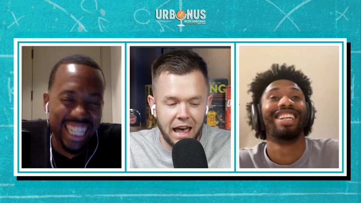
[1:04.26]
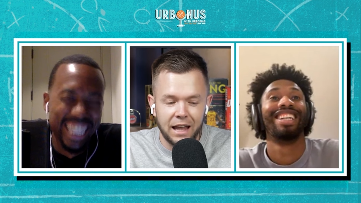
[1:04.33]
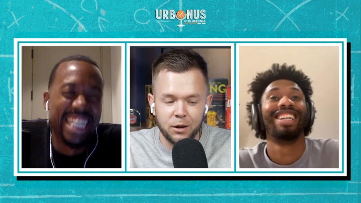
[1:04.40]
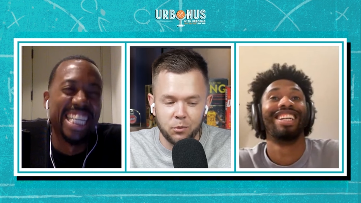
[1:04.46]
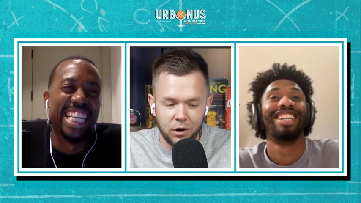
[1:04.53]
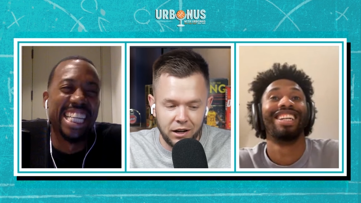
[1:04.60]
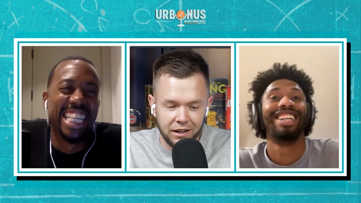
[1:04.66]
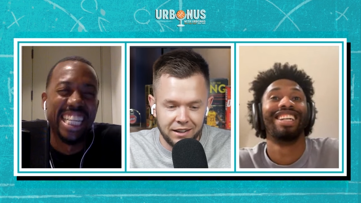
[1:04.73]

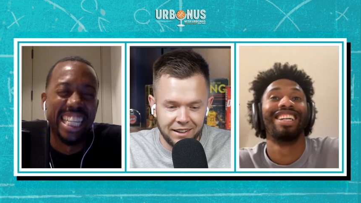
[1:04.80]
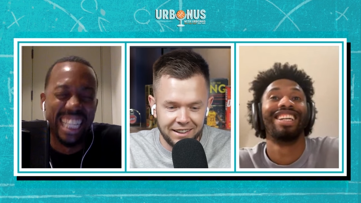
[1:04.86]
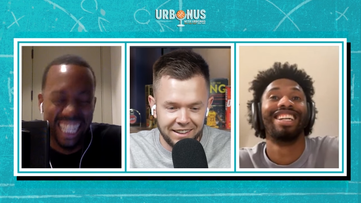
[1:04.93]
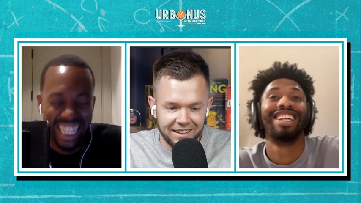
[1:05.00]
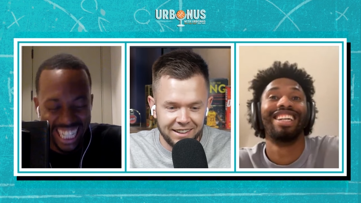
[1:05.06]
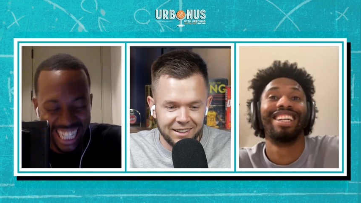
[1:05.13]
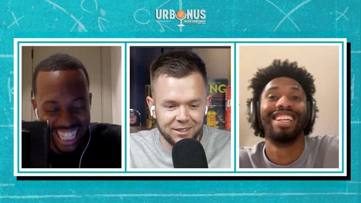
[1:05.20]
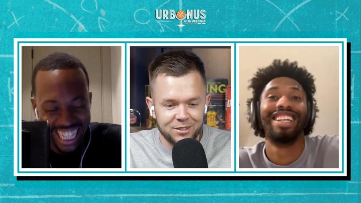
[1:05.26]
Speaker 1: anyway."
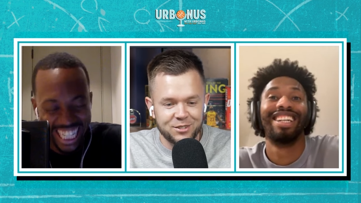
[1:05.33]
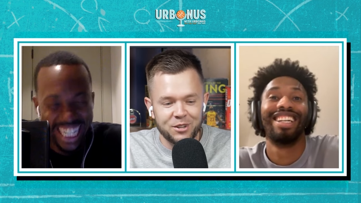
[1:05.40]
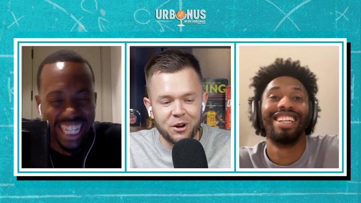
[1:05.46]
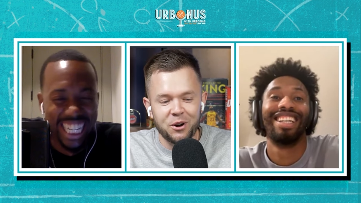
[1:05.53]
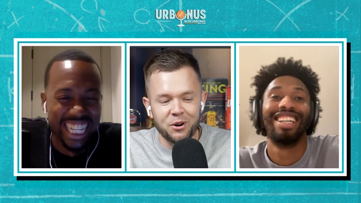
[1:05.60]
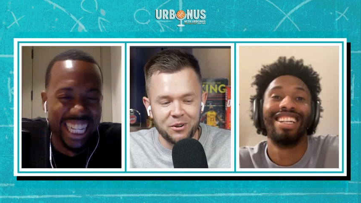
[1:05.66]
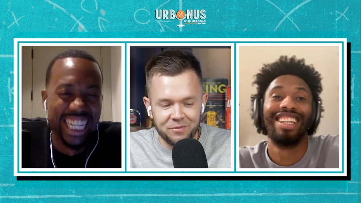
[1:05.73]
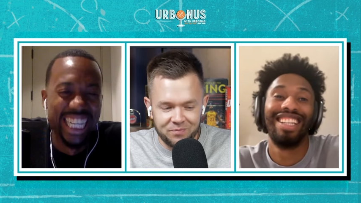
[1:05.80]

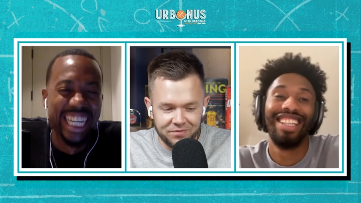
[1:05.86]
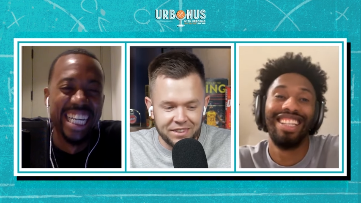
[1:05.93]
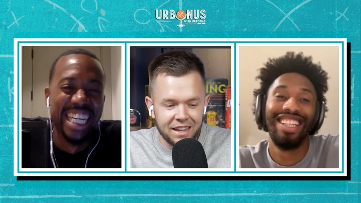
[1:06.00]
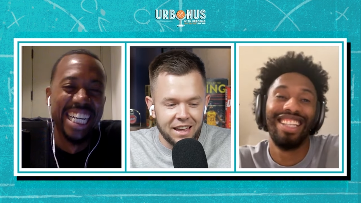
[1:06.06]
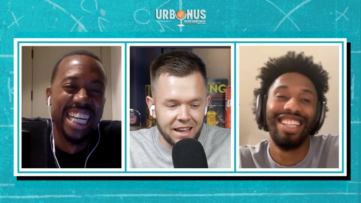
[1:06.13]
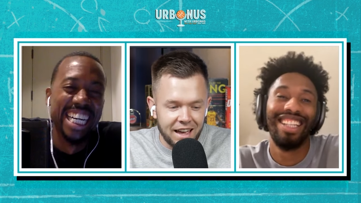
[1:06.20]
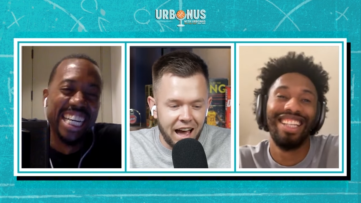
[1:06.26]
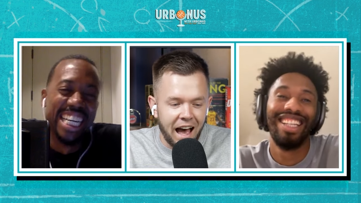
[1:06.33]
So
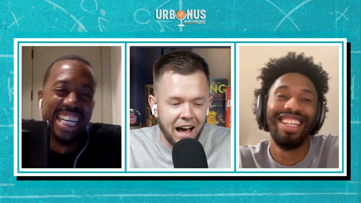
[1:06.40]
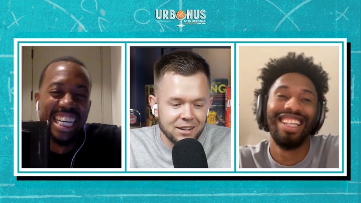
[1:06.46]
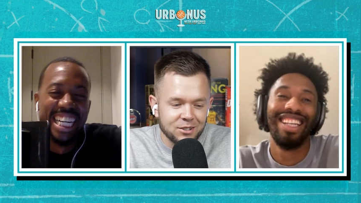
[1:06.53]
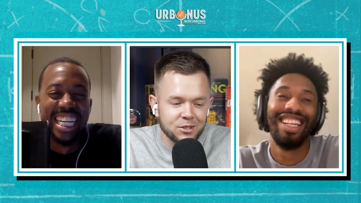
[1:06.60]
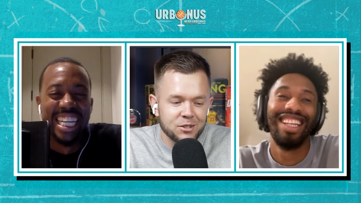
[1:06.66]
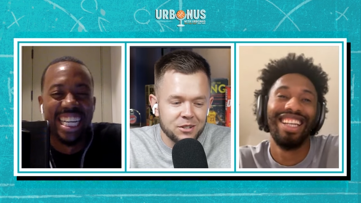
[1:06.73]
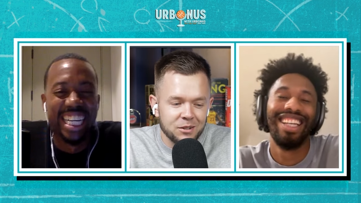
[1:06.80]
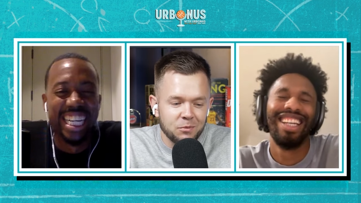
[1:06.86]
I just
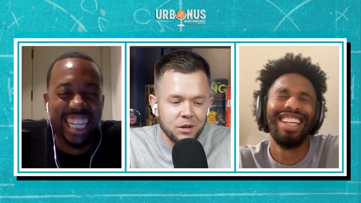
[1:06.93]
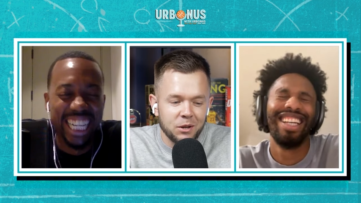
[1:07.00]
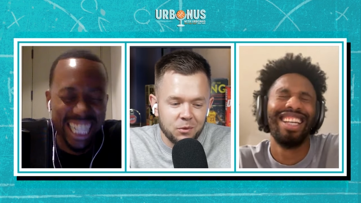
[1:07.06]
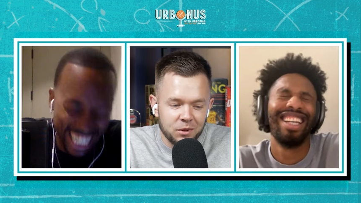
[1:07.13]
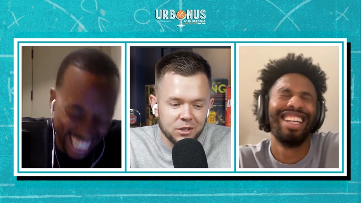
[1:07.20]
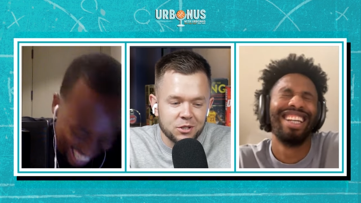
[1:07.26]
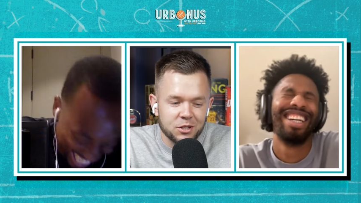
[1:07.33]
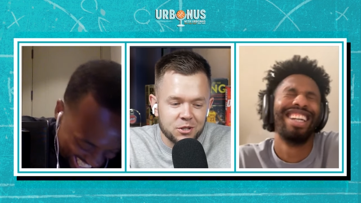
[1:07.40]
we
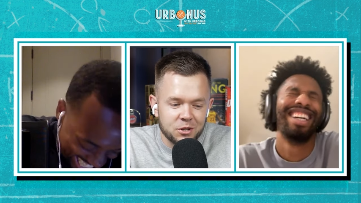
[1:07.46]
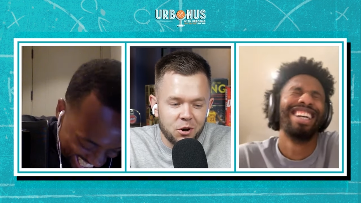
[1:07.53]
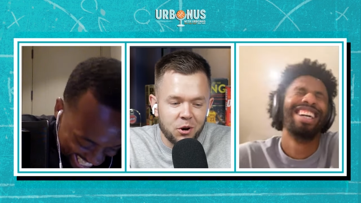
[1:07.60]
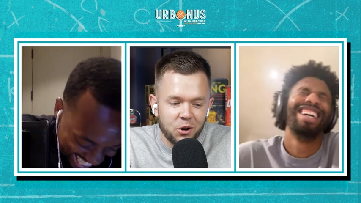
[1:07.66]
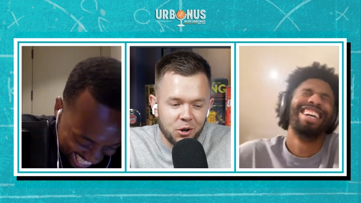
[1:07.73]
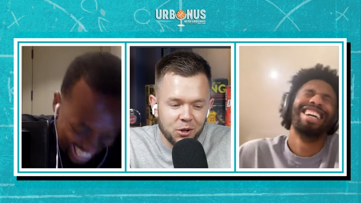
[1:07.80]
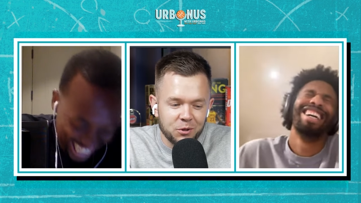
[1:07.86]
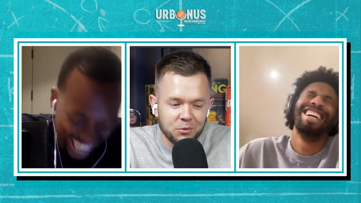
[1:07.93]
just all